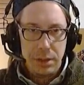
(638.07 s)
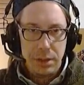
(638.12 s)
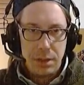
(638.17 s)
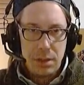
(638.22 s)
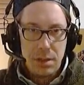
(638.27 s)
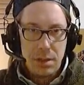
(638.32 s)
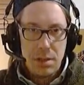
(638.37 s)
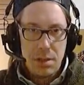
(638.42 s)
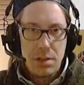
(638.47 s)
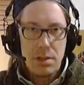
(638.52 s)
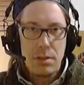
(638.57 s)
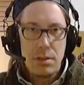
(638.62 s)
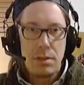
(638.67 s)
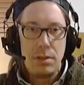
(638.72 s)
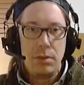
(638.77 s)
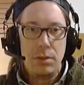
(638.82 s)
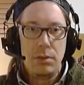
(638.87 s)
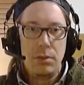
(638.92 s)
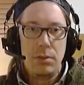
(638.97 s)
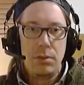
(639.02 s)
the
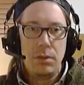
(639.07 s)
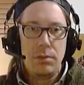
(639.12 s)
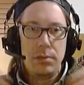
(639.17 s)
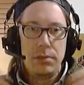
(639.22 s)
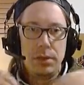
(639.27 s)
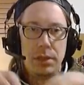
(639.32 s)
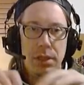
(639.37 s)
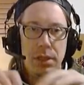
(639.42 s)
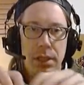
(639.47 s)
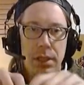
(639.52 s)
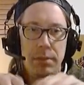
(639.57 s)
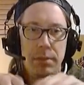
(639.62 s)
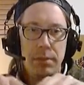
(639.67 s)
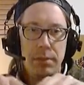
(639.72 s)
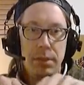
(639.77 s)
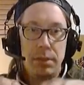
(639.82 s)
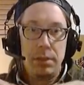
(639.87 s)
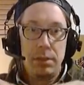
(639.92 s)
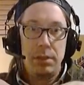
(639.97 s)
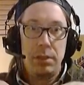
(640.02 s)
silkworms lay a
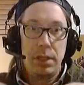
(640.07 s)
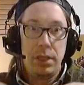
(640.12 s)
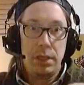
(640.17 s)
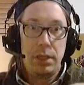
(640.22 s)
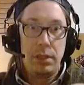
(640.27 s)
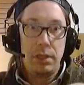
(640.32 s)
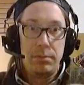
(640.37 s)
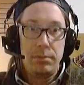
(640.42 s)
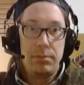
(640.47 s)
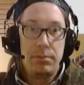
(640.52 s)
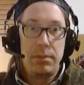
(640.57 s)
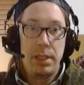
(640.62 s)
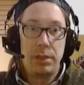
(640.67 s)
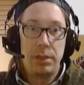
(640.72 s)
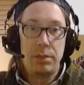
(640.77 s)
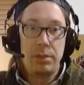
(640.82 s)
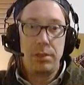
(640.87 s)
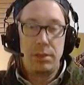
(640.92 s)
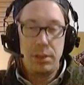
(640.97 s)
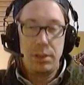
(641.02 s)
bunch, like they make
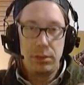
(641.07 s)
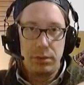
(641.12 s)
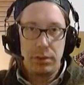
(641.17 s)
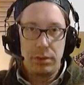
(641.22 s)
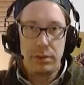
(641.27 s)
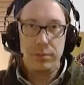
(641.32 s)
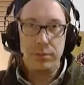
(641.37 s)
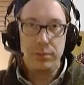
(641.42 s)
their silk,